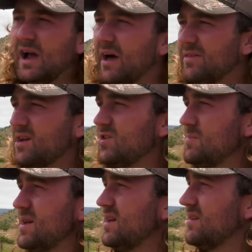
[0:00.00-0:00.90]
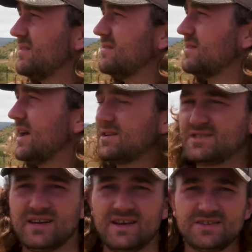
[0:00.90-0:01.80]
I think it would be kind of
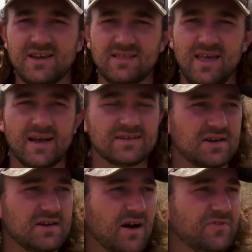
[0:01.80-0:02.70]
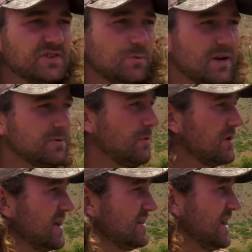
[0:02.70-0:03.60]
silly to take the air guns out now in this wind. We
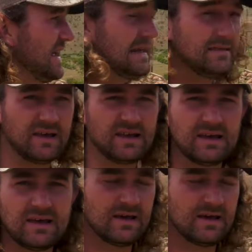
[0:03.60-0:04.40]
wouldn't hit anything.